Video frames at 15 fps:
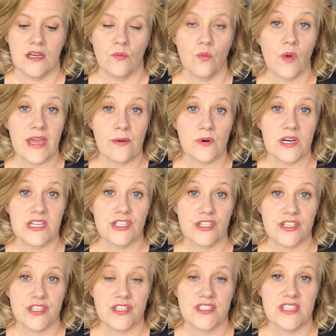Weight
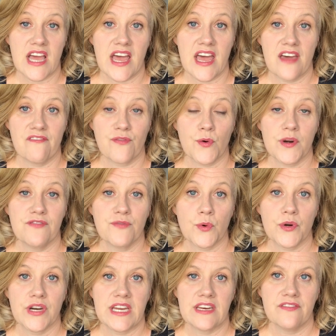Watchers at
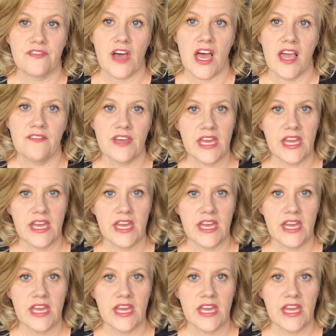$44.95.